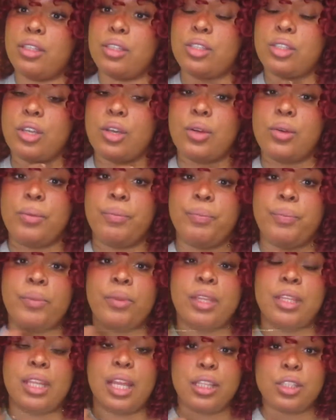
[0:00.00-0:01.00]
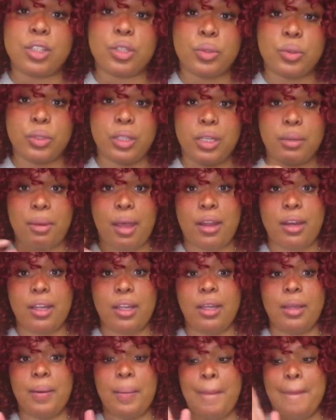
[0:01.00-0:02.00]
So that's the cool thing about
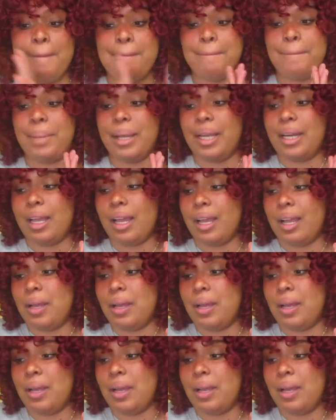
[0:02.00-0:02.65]
it. But